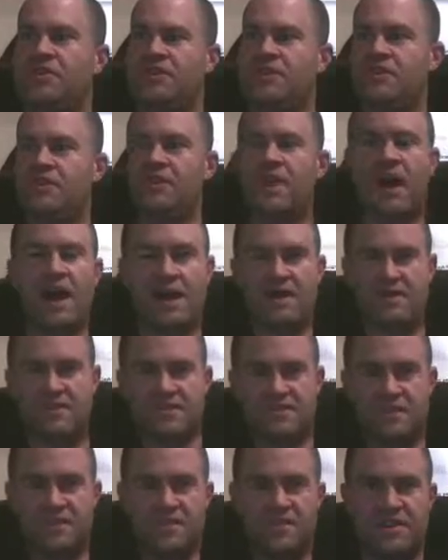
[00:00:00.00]

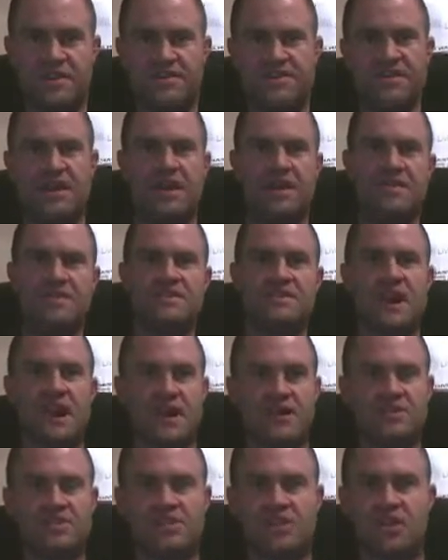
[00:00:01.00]
liners on the inside of the
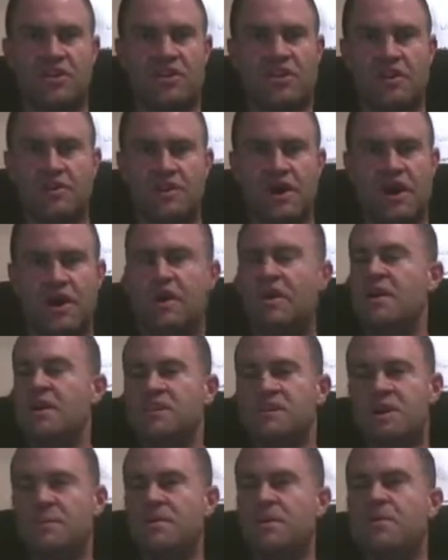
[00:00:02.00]
tires start to come out.
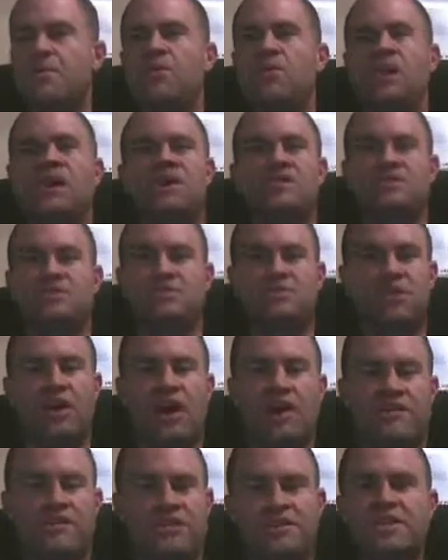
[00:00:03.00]
Some people will actually
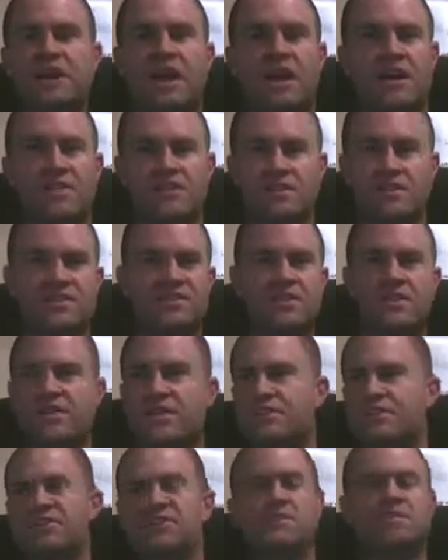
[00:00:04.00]
drive their tires until
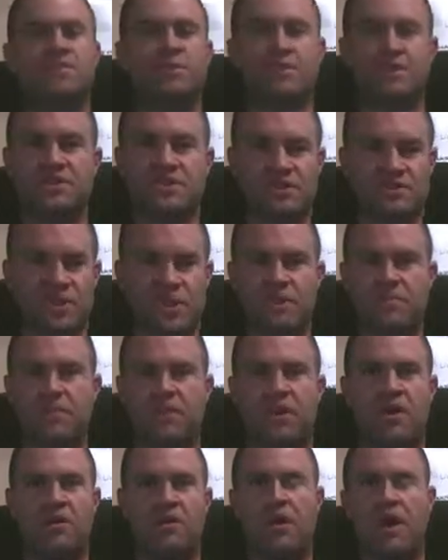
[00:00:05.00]
they just completely shred
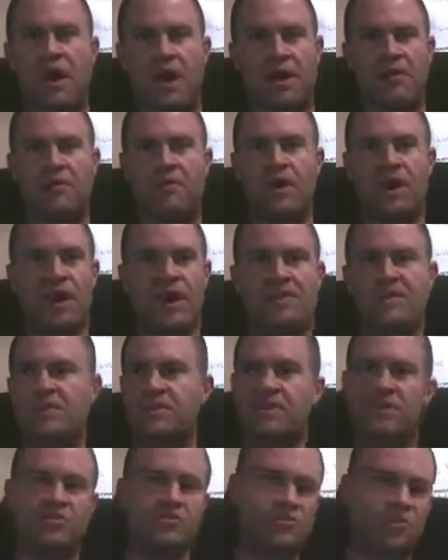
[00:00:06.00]
apart on the highway, and then
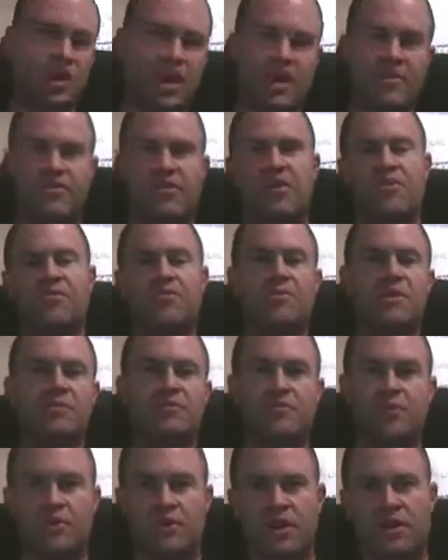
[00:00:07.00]
they'll drive it on the rim
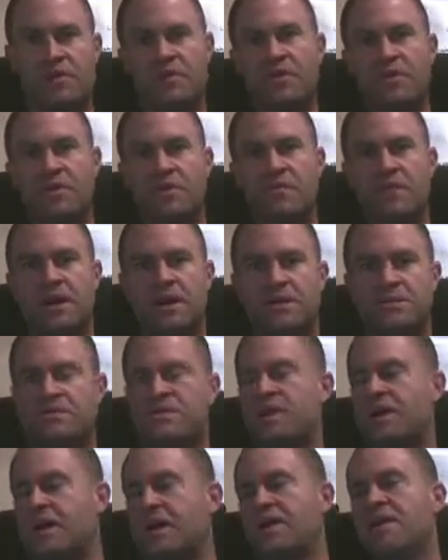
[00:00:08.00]
for another 100
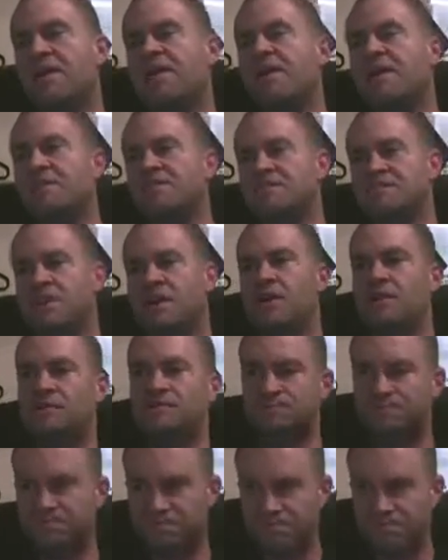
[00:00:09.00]
miles, okay? So